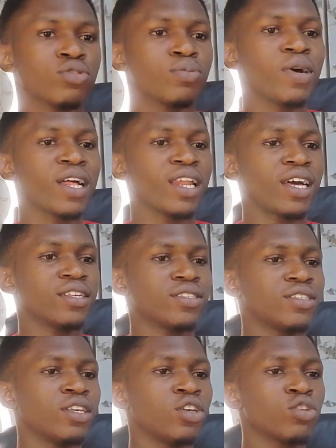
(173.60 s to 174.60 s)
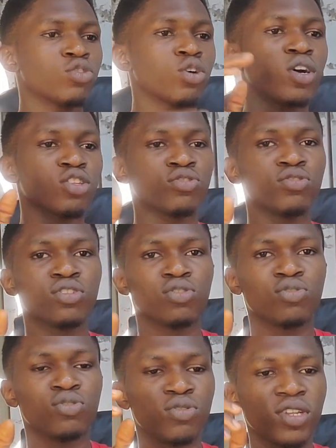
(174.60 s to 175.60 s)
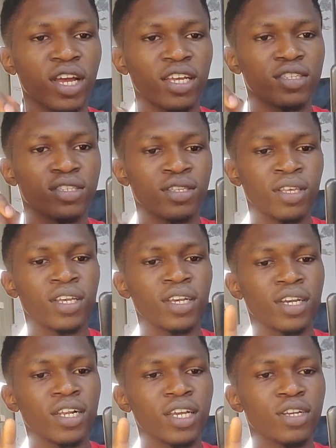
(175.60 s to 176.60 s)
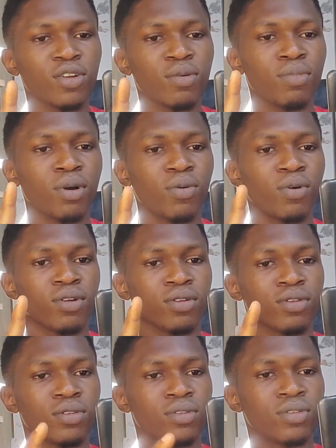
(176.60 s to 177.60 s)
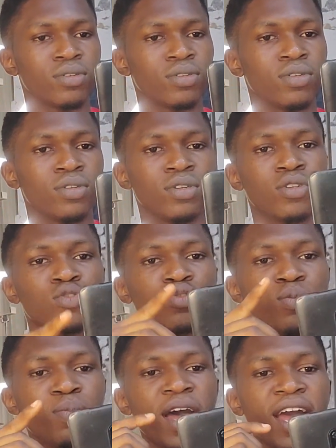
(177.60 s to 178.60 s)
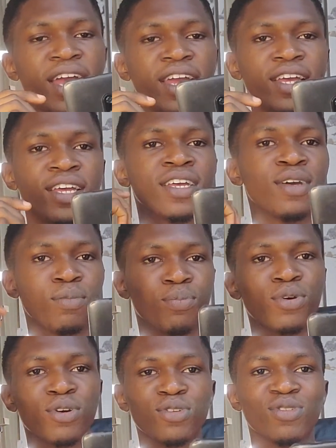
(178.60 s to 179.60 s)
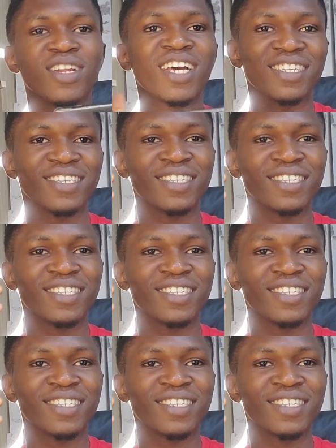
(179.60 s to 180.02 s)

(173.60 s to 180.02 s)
balance. So what you need to do now is click number 1 to buy bundle. Let's